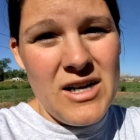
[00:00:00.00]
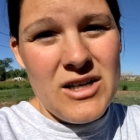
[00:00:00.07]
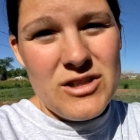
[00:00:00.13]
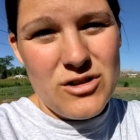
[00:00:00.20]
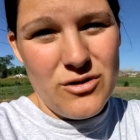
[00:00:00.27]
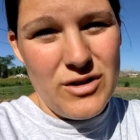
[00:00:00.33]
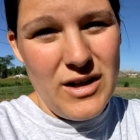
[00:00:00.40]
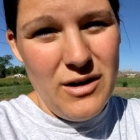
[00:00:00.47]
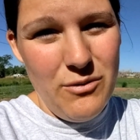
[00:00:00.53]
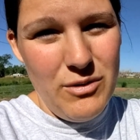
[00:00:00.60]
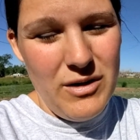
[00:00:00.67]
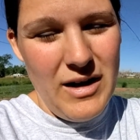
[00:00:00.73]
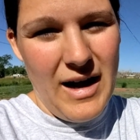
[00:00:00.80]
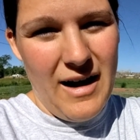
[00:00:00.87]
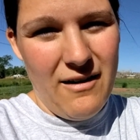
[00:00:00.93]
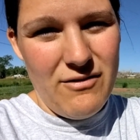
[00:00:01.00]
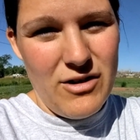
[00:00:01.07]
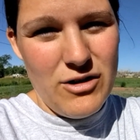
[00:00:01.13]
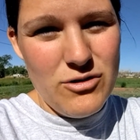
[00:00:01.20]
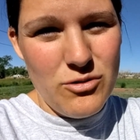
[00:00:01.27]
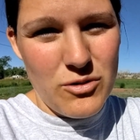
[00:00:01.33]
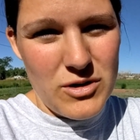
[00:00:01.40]
So they would have
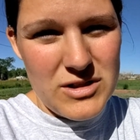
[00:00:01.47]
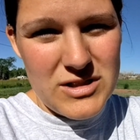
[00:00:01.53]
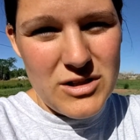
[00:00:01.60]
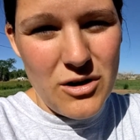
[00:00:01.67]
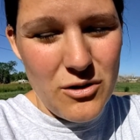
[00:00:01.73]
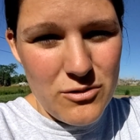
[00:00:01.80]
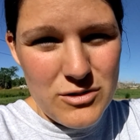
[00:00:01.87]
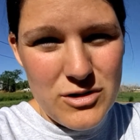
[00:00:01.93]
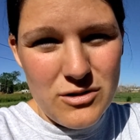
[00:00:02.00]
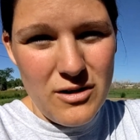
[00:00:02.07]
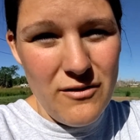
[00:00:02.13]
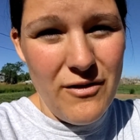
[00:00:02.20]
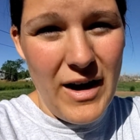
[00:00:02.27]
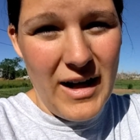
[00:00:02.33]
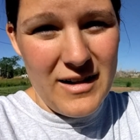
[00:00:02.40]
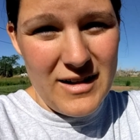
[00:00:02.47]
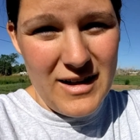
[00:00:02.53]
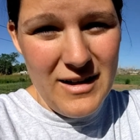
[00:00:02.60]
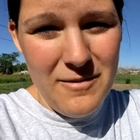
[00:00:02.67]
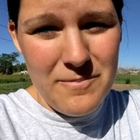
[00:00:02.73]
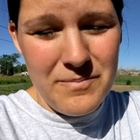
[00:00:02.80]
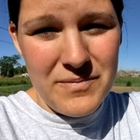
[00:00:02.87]
their tortoise go to the
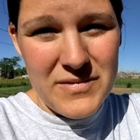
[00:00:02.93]
valley,